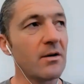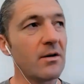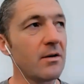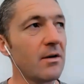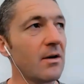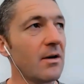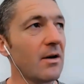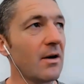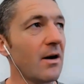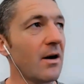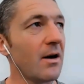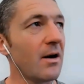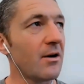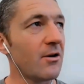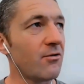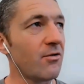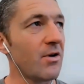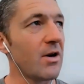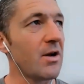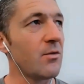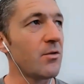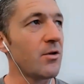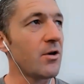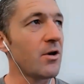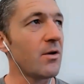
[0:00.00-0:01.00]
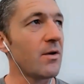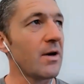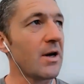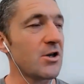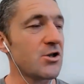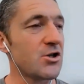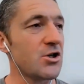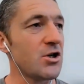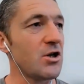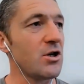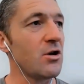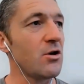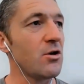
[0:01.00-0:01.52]
I, I agree with you and
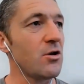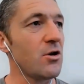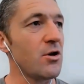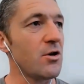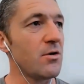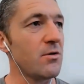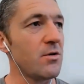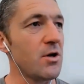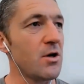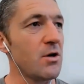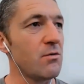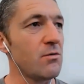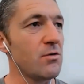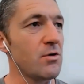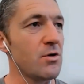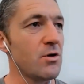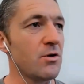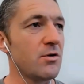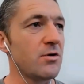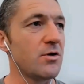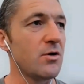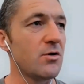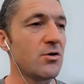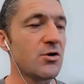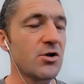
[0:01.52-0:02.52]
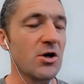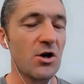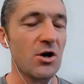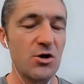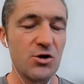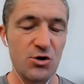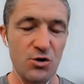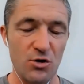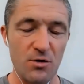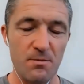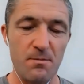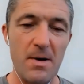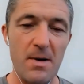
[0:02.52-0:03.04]
actually you, you, you, you
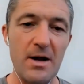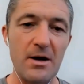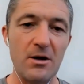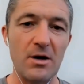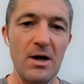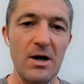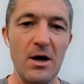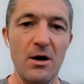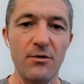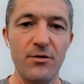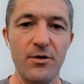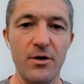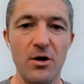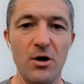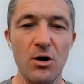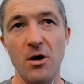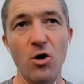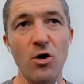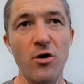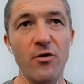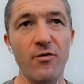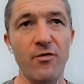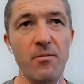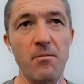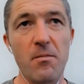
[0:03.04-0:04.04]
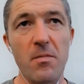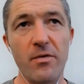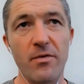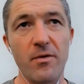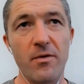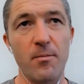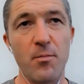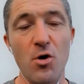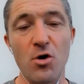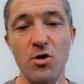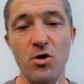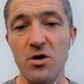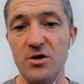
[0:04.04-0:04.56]
touched on mental health and a lot of
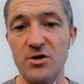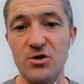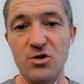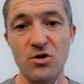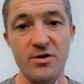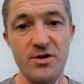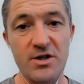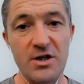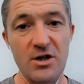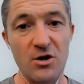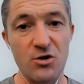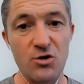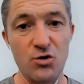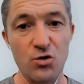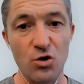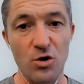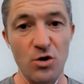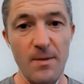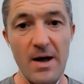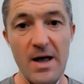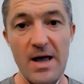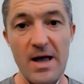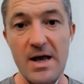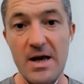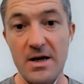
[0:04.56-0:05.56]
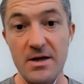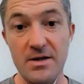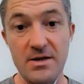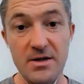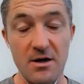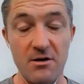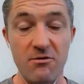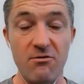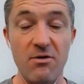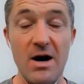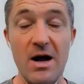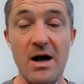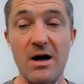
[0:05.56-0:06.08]
the podcast content i talk about is
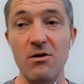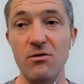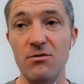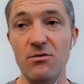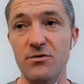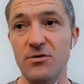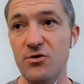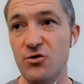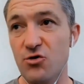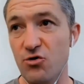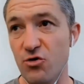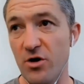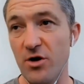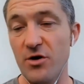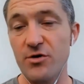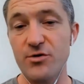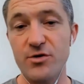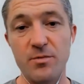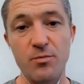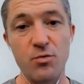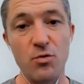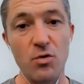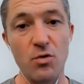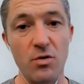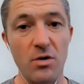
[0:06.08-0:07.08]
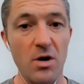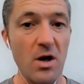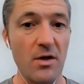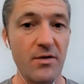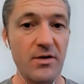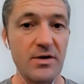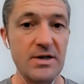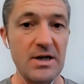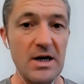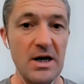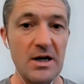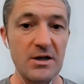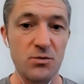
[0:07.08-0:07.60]
around trying to support
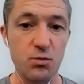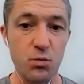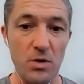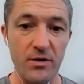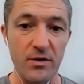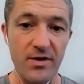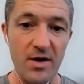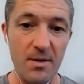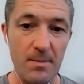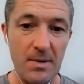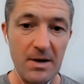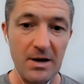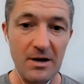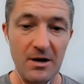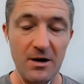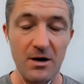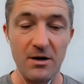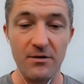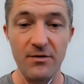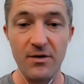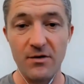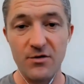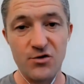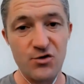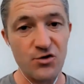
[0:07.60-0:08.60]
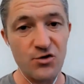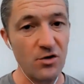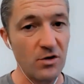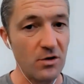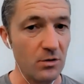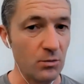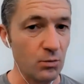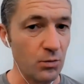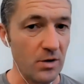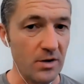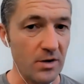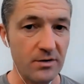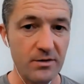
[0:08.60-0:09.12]
other dads with their mental health i've
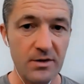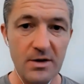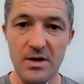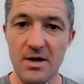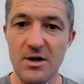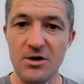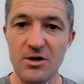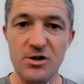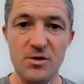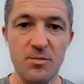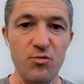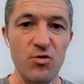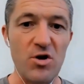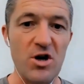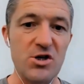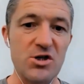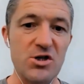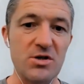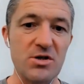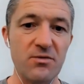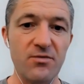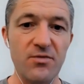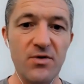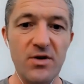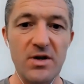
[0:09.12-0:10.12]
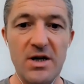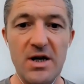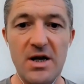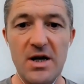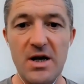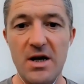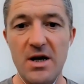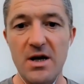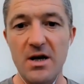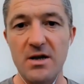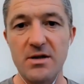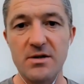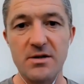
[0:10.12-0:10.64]
struggled with depression for
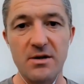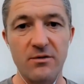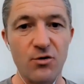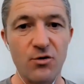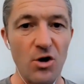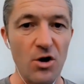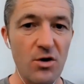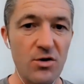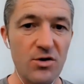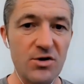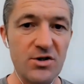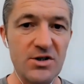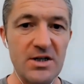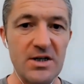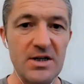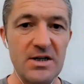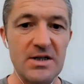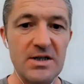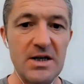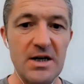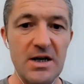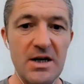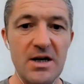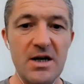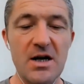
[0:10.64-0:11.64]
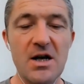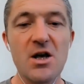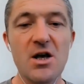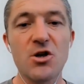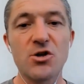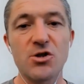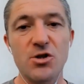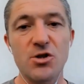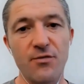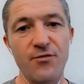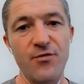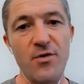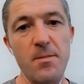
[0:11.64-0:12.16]
years i've got ocd
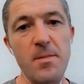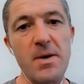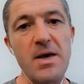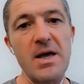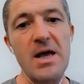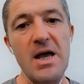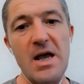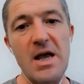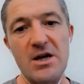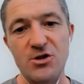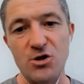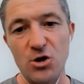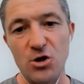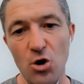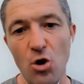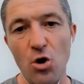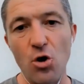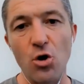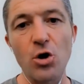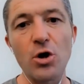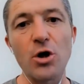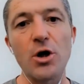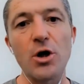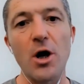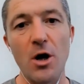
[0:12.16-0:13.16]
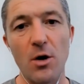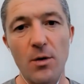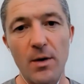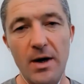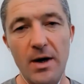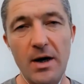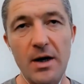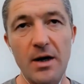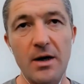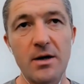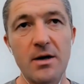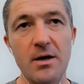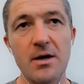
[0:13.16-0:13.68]
so for me is an
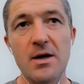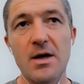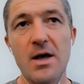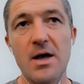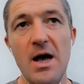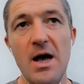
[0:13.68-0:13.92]
ongoing